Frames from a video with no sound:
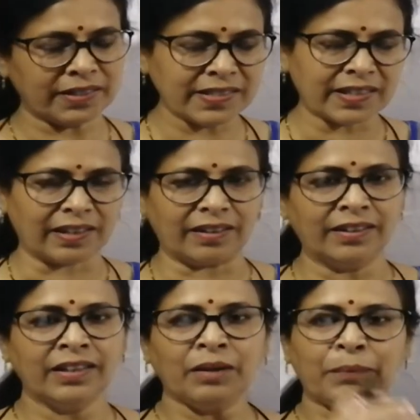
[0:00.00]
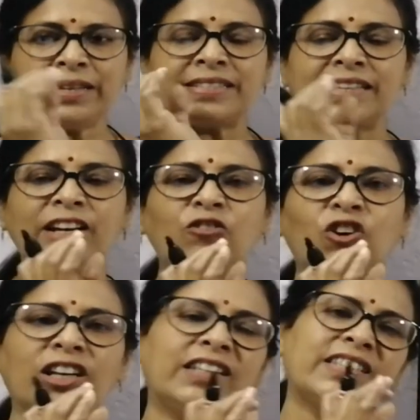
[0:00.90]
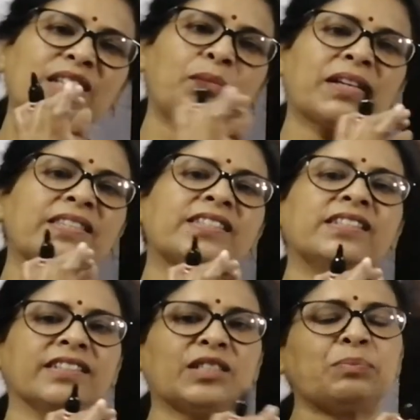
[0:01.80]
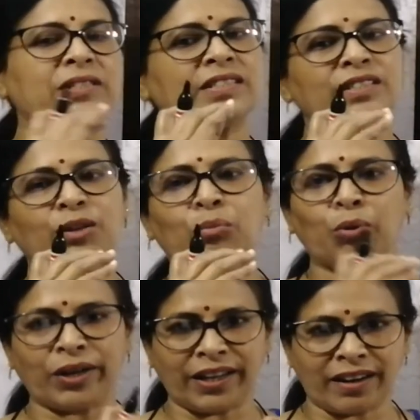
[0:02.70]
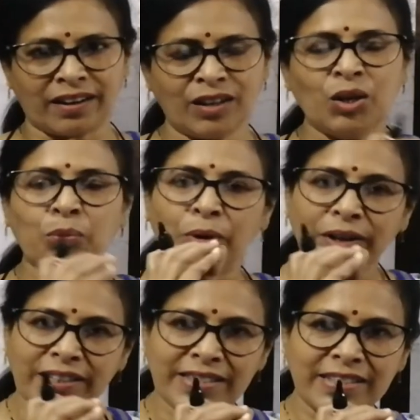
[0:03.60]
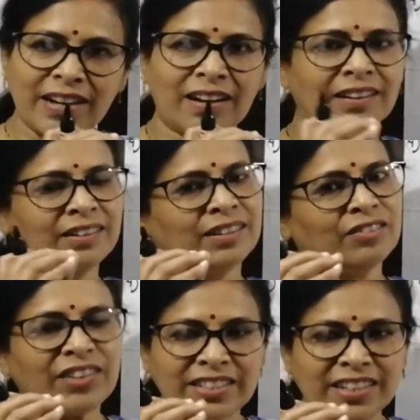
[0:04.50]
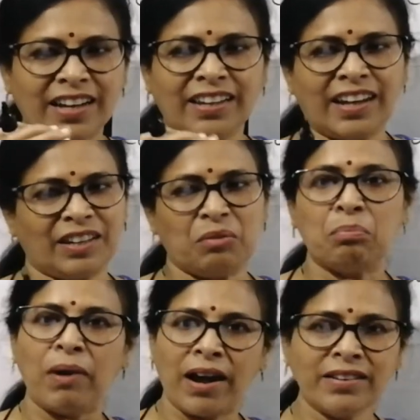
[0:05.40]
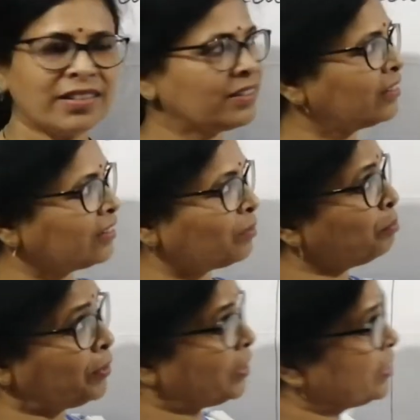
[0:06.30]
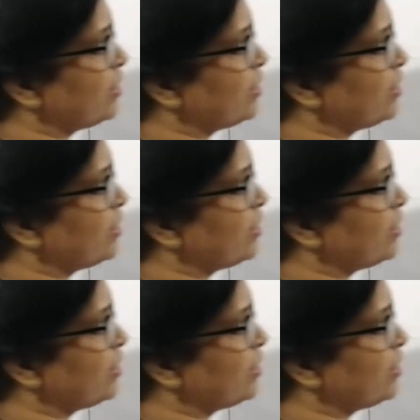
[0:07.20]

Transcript: It is clear. But cell wall in some extent is present in Monera, Protista, fungi, and in plant. It is